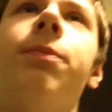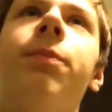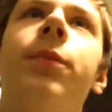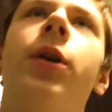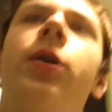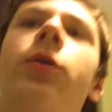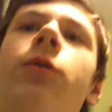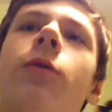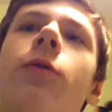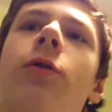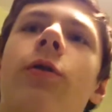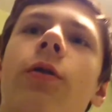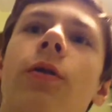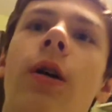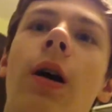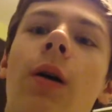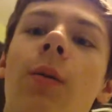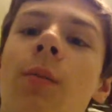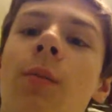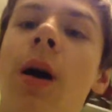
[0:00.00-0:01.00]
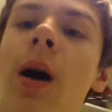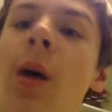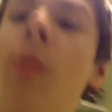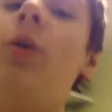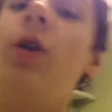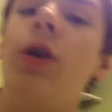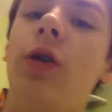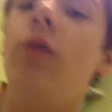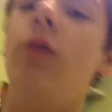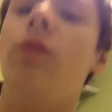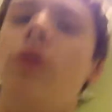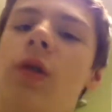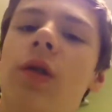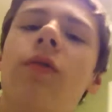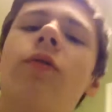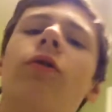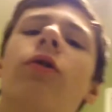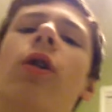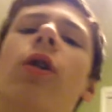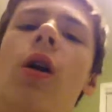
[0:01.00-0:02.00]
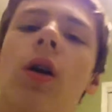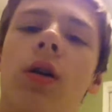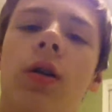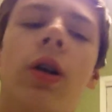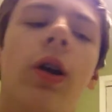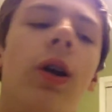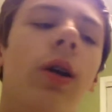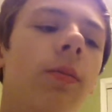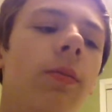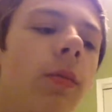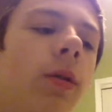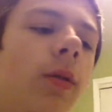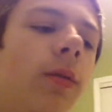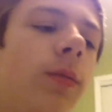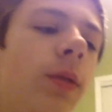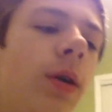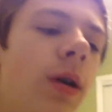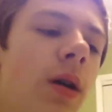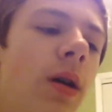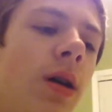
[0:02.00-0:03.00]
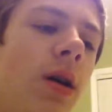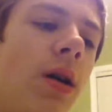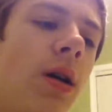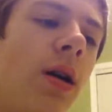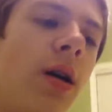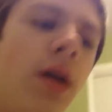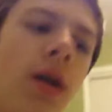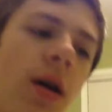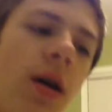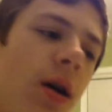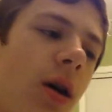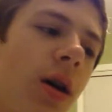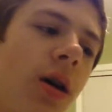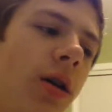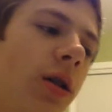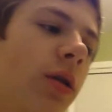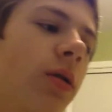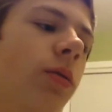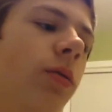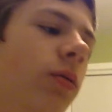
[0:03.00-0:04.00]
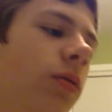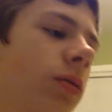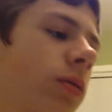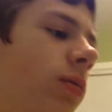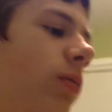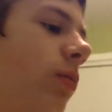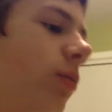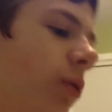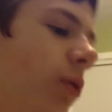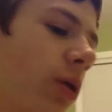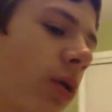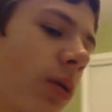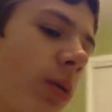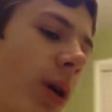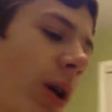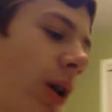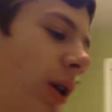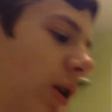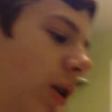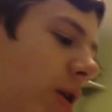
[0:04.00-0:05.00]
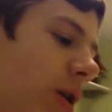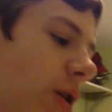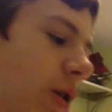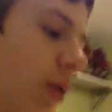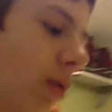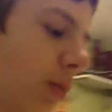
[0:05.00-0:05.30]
That's for sure. I'm, I'm gonna do this for a long time, but I don't know what I'm getting into.